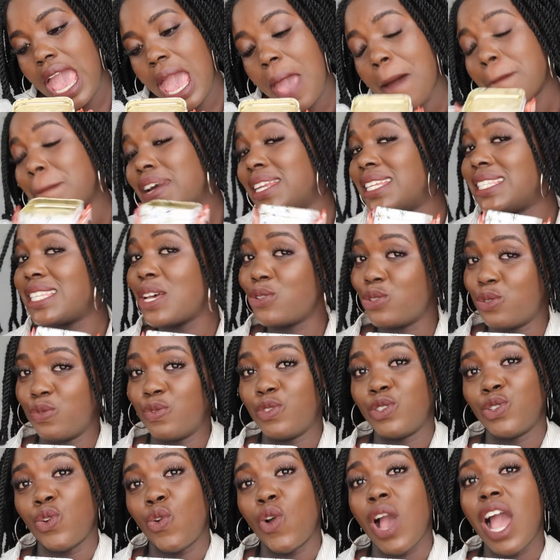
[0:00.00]
but it's out of
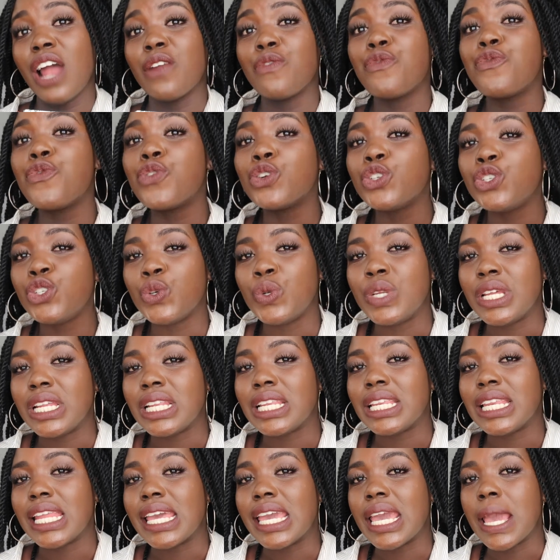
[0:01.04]
stock,
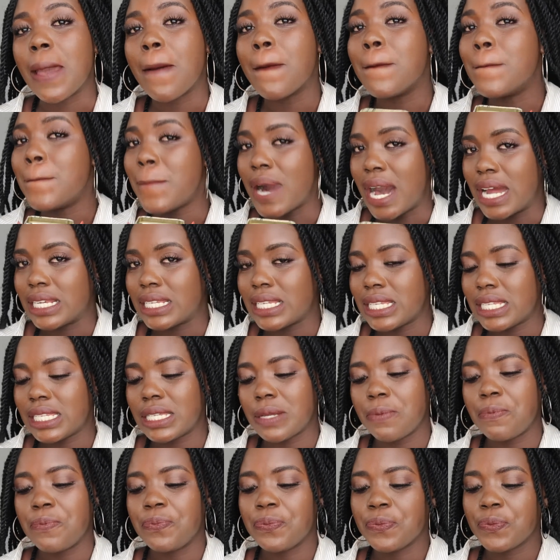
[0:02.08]
unfortunately. But
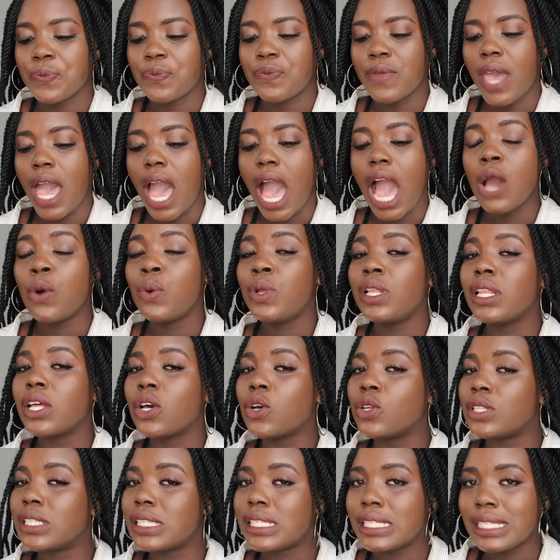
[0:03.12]
I will
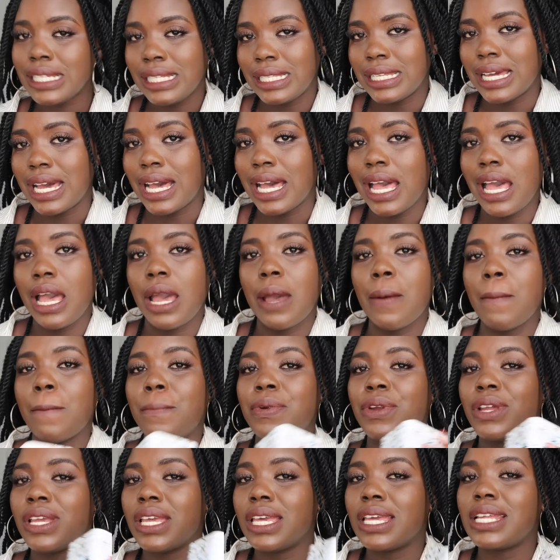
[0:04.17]
consider
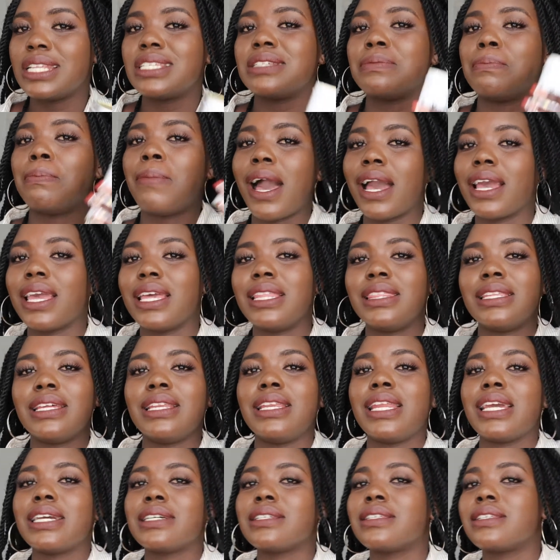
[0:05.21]
bringing it back in the
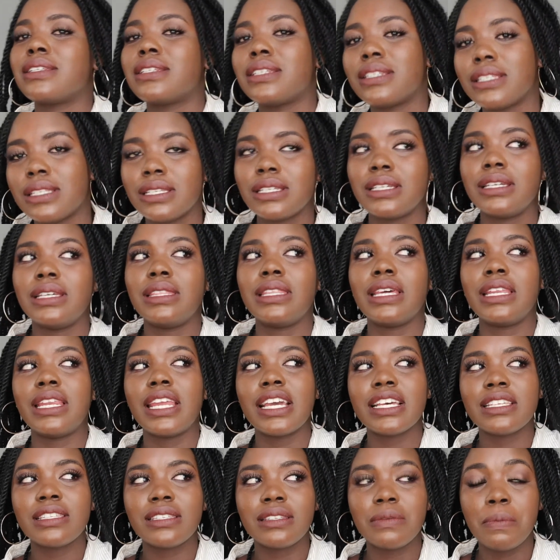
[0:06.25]

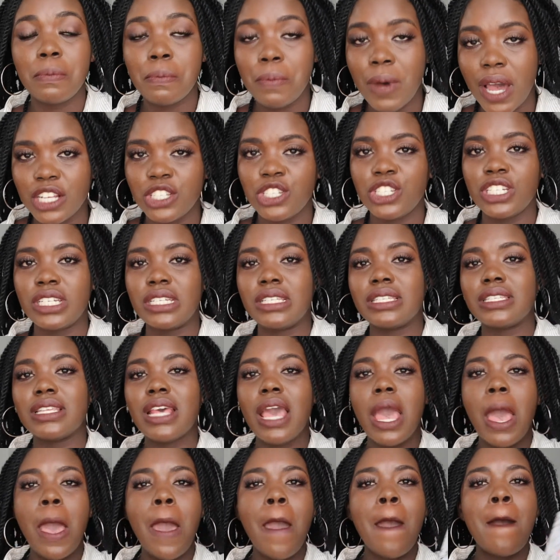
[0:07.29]
next purchase.
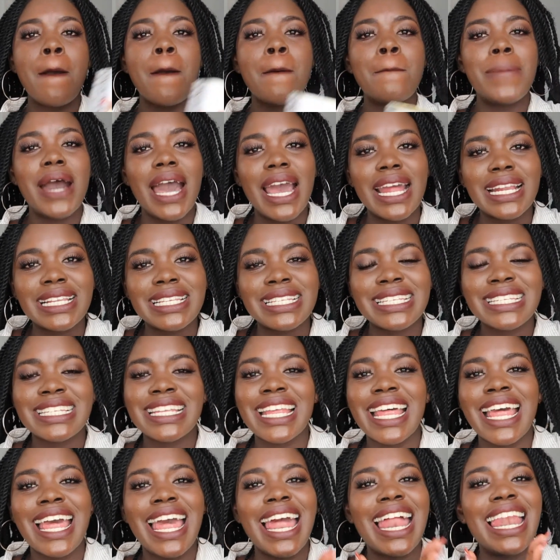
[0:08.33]
But
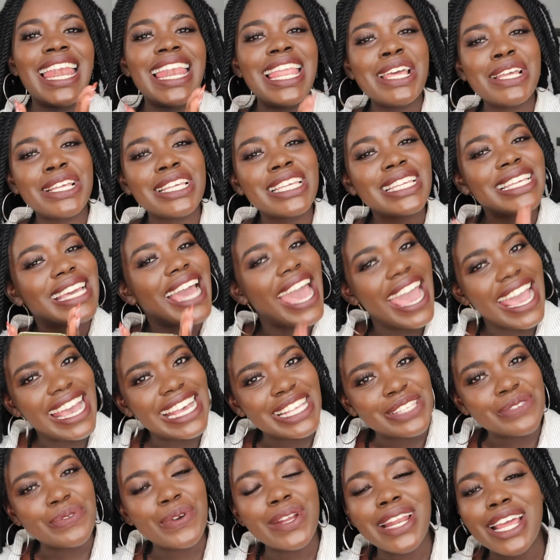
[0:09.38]
like guys,
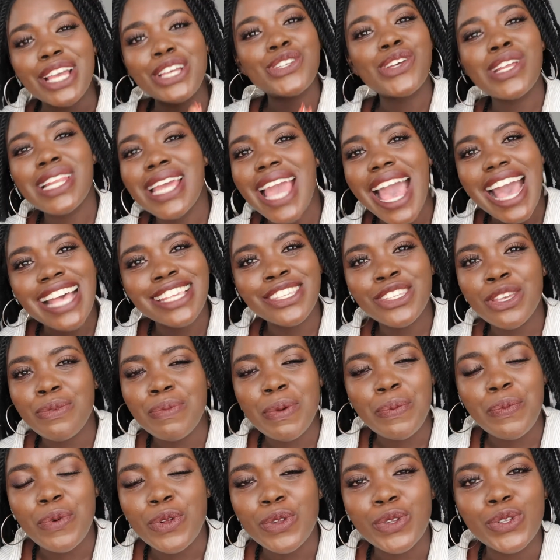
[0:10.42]
when I usually ask
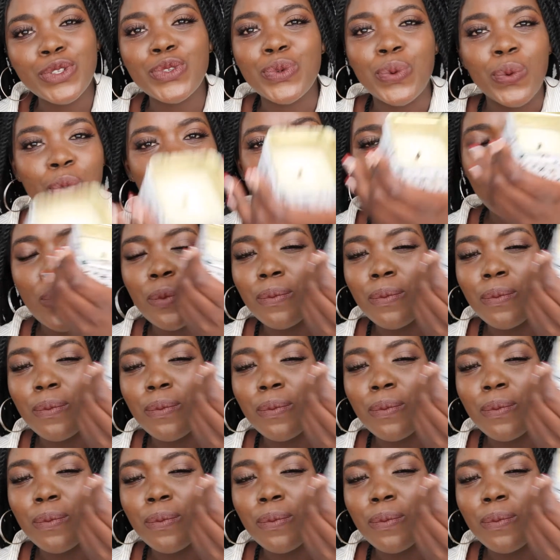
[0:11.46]
people to